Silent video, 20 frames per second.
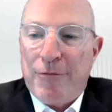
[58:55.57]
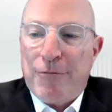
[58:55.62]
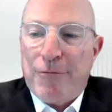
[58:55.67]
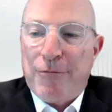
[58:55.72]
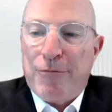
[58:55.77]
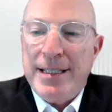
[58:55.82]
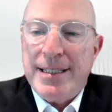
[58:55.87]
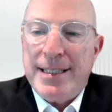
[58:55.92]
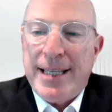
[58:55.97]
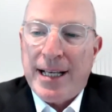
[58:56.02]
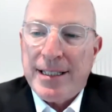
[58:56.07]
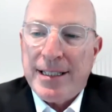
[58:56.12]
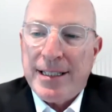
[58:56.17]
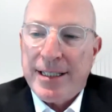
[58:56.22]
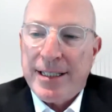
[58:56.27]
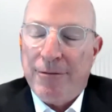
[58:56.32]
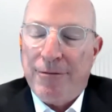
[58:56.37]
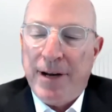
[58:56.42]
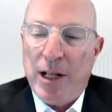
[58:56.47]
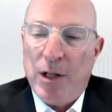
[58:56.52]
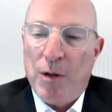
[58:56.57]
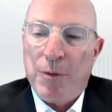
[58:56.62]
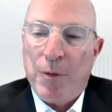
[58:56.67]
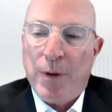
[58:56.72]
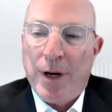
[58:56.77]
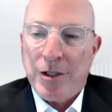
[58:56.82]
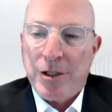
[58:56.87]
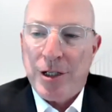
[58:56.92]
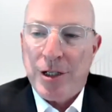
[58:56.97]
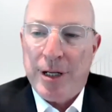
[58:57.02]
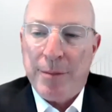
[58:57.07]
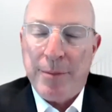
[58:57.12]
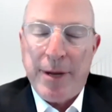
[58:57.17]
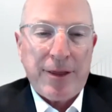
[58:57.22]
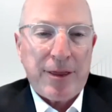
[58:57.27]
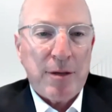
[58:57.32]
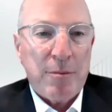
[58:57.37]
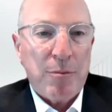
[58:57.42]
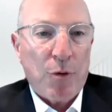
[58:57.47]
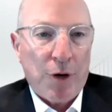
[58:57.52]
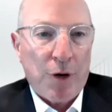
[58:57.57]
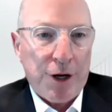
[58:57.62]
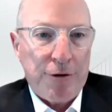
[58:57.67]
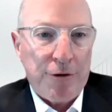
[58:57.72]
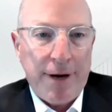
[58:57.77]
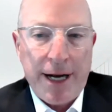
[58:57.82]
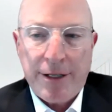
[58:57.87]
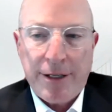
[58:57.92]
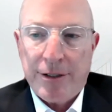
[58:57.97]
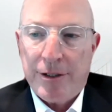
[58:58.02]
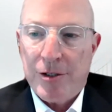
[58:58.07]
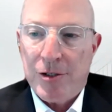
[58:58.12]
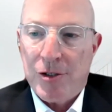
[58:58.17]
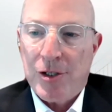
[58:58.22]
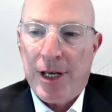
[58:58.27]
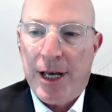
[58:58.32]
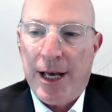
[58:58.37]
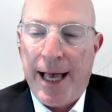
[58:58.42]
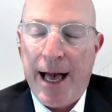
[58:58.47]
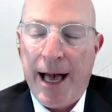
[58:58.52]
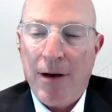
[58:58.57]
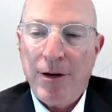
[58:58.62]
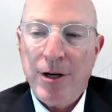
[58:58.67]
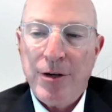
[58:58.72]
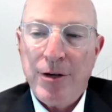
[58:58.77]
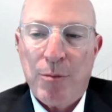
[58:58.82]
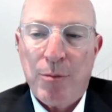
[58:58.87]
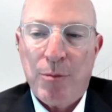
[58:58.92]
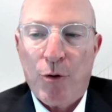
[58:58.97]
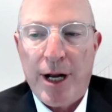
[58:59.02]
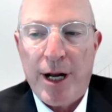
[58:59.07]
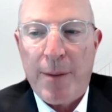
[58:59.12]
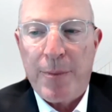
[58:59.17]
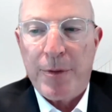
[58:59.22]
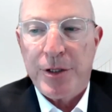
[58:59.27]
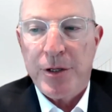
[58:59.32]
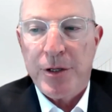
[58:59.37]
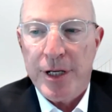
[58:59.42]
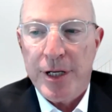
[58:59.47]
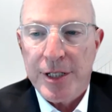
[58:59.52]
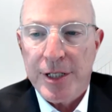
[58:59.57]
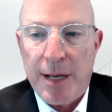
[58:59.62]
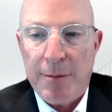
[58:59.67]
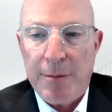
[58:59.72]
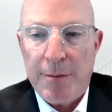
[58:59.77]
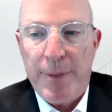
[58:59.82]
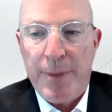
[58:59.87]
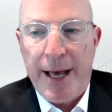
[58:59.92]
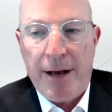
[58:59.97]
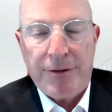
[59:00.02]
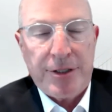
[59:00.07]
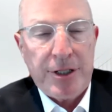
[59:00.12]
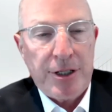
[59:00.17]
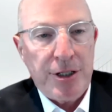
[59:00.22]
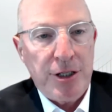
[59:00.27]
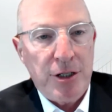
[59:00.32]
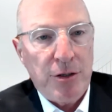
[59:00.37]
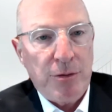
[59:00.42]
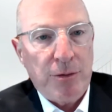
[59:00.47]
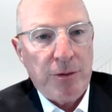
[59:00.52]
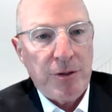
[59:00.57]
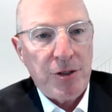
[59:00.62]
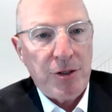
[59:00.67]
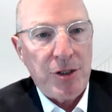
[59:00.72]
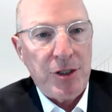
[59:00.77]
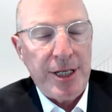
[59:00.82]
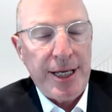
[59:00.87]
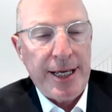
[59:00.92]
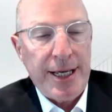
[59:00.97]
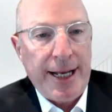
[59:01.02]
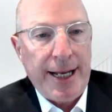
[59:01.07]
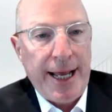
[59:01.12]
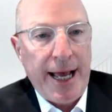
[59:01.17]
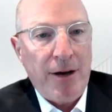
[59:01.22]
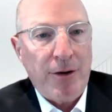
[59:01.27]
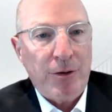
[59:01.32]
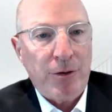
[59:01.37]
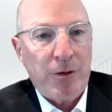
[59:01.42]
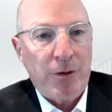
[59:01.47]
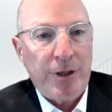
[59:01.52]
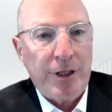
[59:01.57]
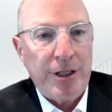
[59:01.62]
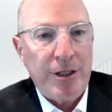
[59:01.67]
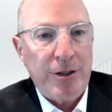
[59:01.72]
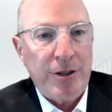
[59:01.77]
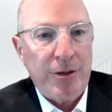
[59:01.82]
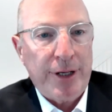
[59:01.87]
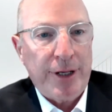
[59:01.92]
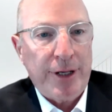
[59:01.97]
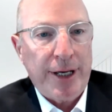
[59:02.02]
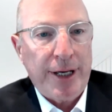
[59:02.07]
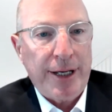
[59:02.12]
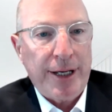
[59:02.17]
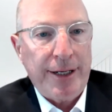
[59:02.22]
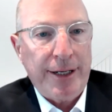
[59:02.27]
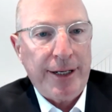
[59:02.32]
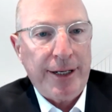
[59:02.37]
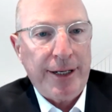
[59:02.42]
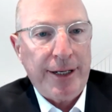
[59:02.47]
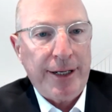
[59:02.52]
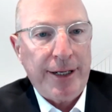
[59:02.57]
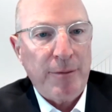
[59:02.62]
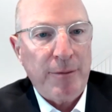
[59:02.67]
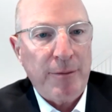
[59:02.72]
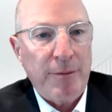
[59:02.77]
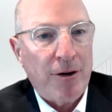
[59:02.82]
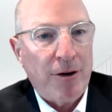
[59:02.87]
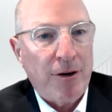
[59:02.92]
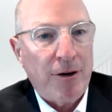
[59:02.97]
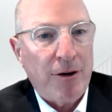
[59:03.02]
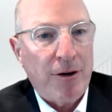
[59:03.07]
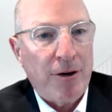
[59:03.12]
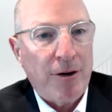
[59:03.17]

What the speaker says: Fred's asking a follow-up question about the board of directors. How did your board opportunities come about? Did you seek it out, or did you get inbound calls?